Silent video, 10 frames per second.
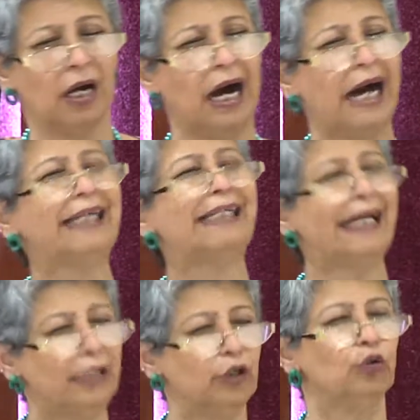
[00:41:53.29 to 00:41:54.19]
I
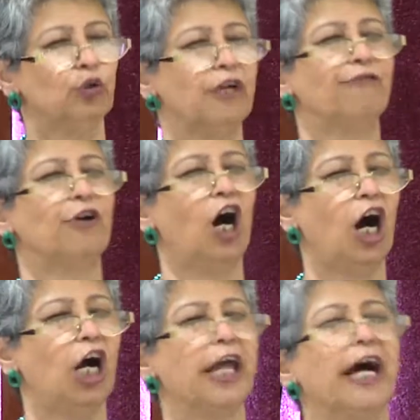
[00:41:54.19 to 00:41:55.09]
tell you, if
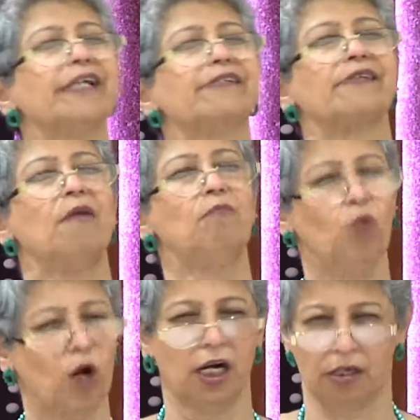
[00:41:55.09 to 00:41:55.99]
God has some
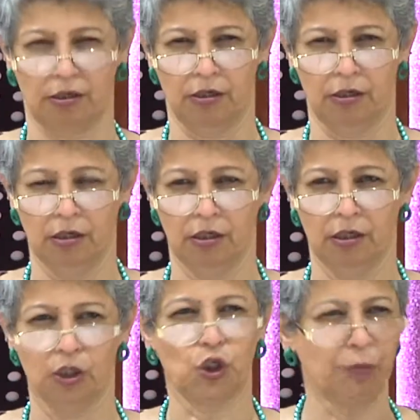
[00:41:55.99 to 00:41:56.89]
work
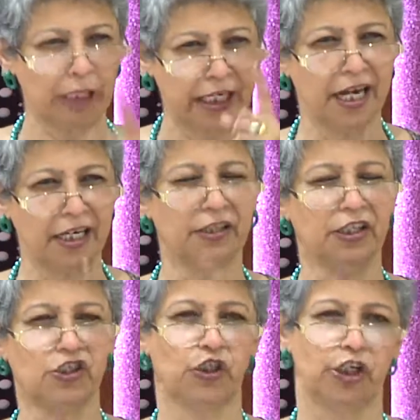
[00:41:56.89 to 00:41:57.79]
to be done in
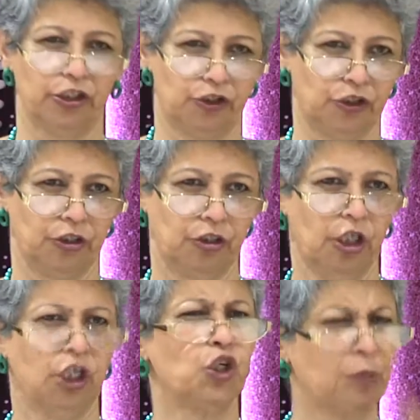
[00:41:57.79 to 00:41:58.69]
the church,
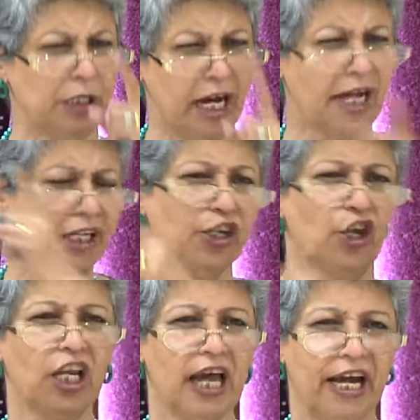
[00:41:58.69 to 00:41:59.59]
to be done in
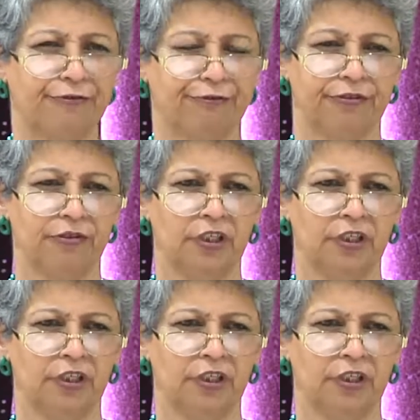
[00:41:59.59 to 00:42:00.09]
your life,